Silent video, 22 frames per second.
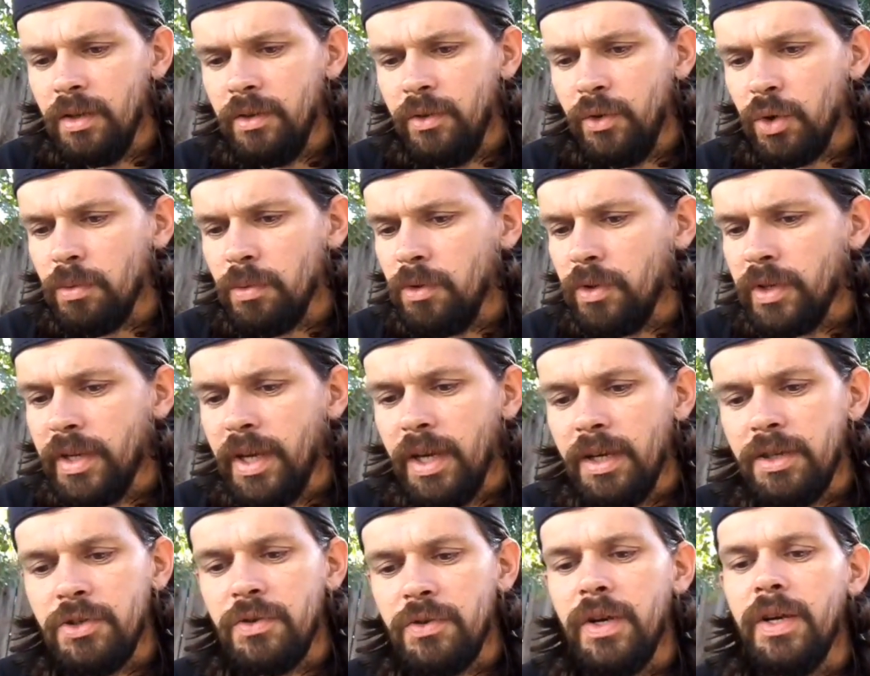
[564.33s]
normal
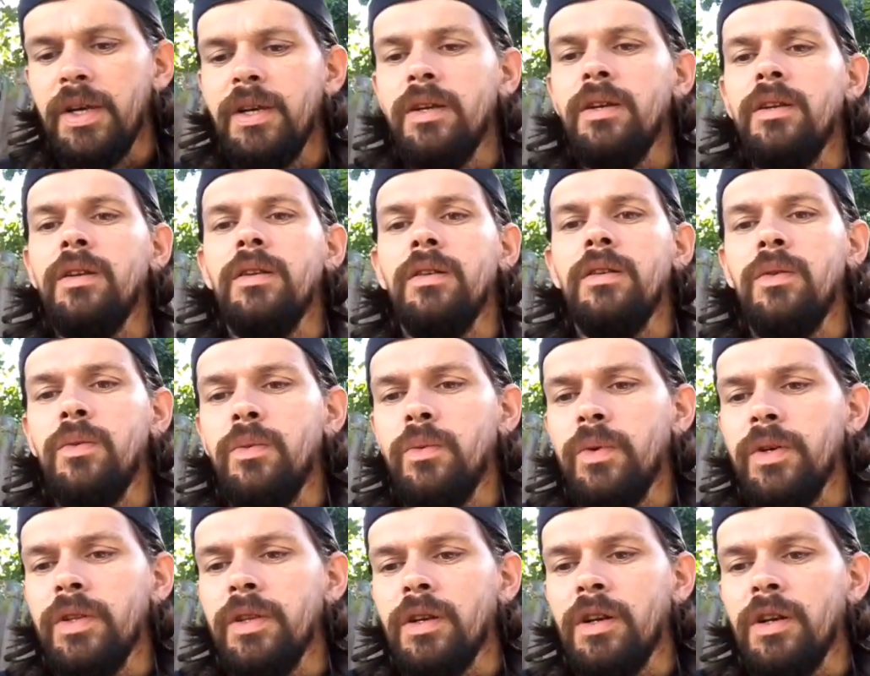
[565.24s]
catch rate
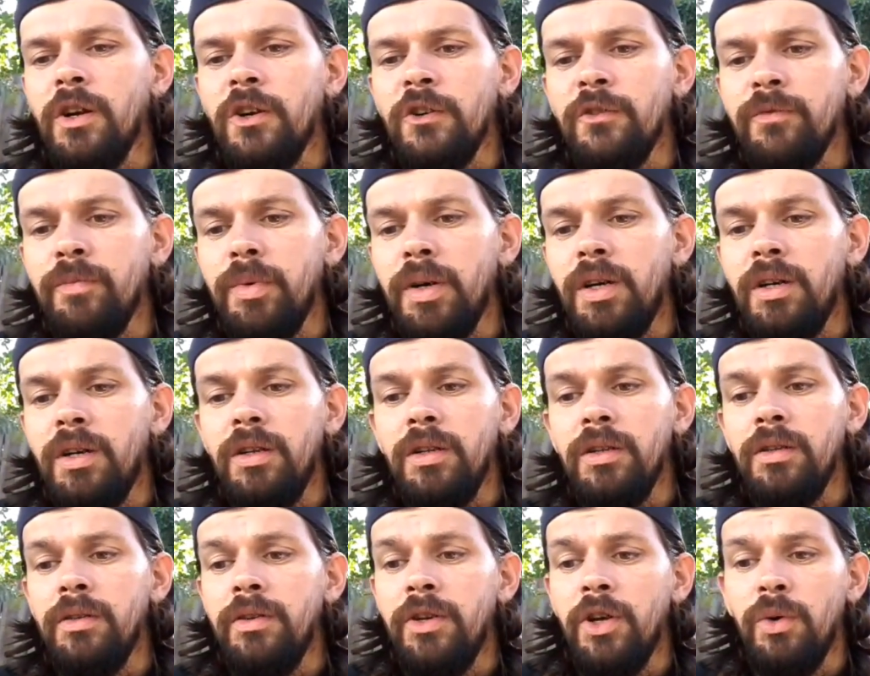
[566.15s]
with a
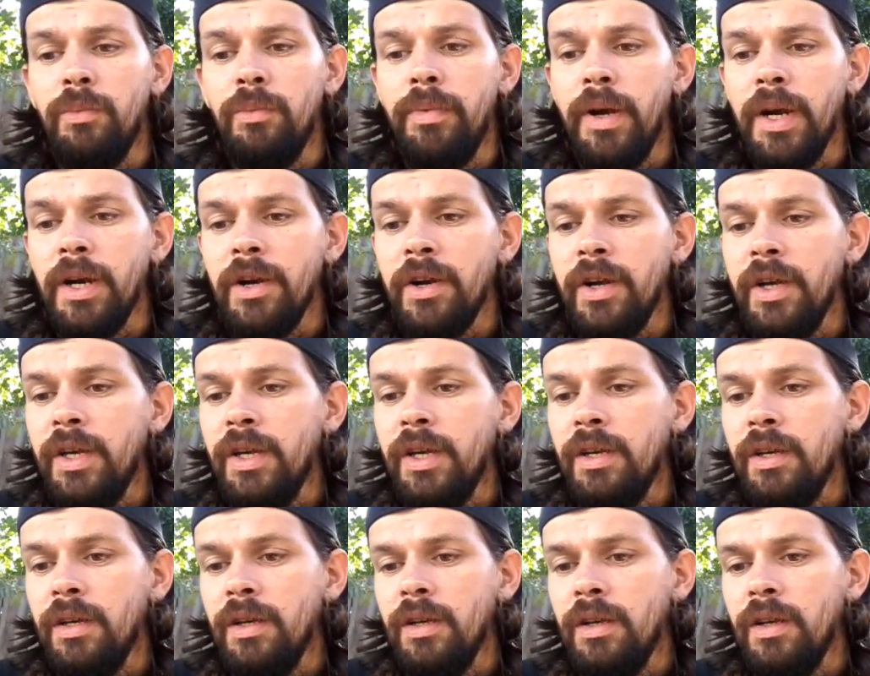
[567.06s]
curveball, no berry.